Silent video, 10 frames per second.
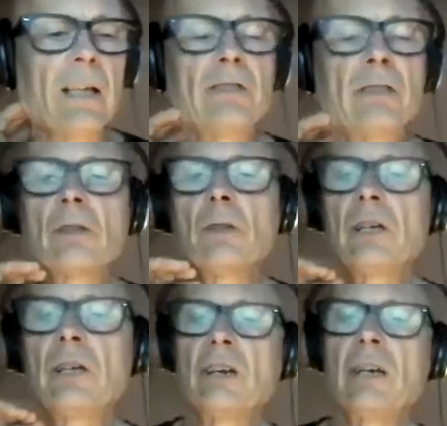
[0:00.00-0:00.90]
it took a
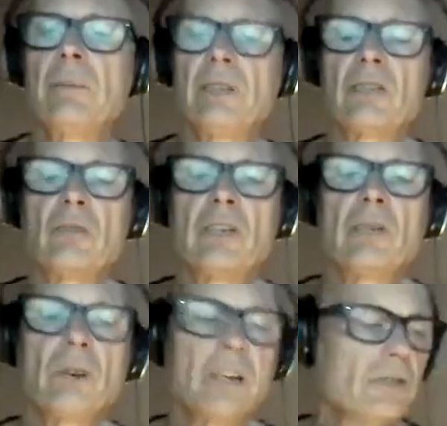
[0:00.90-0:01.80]
long time because we
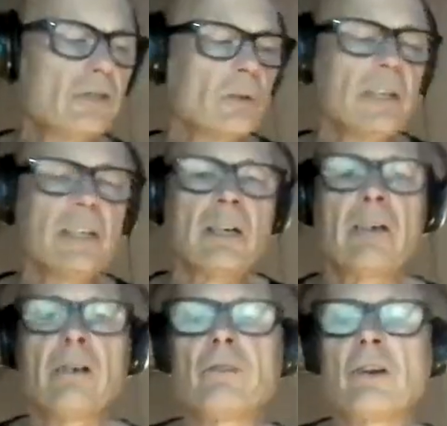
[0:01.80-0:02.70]
didn't want to do any
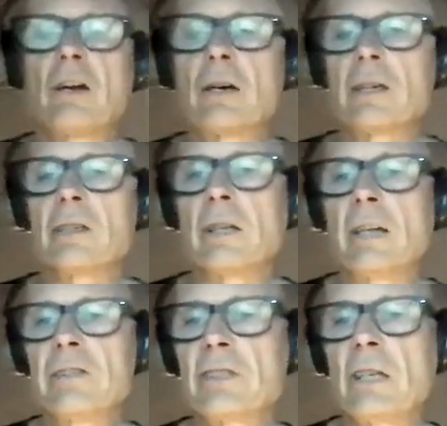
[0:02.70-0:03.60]
kind of hard
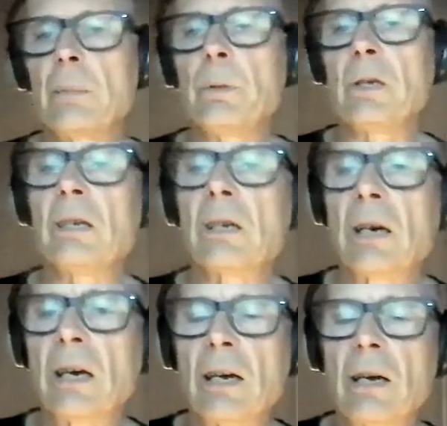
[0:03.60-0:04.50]
landscaping.
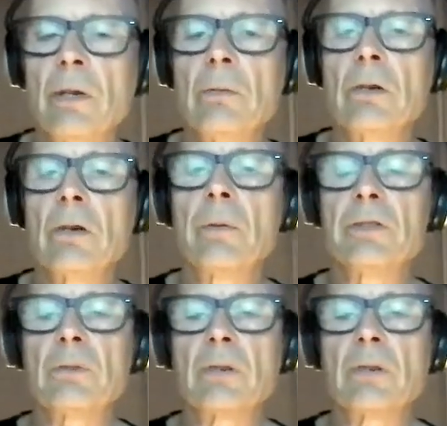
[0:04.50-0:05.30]
We always